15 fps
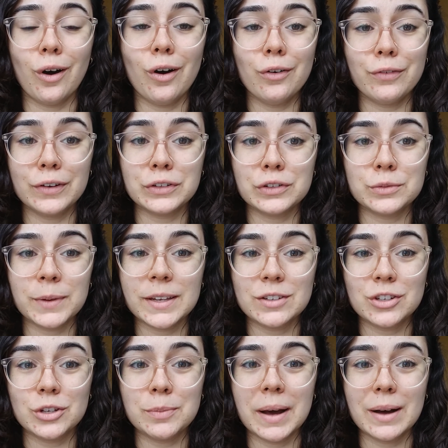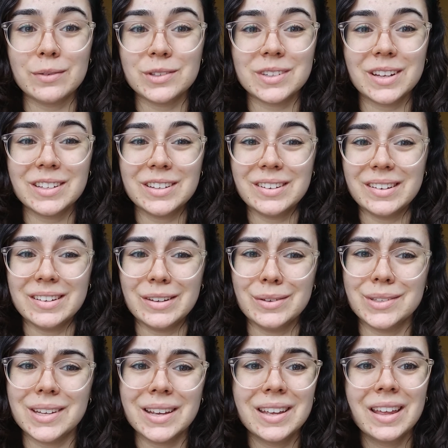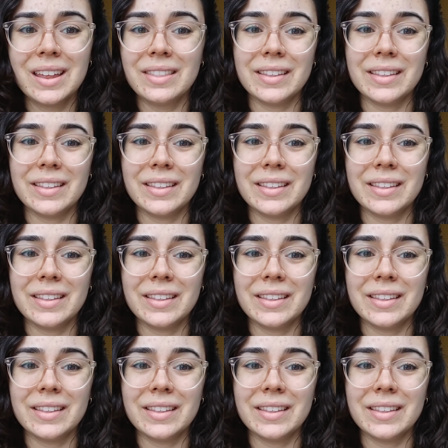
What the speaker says: off and you spent £2 on it and you didn't use it,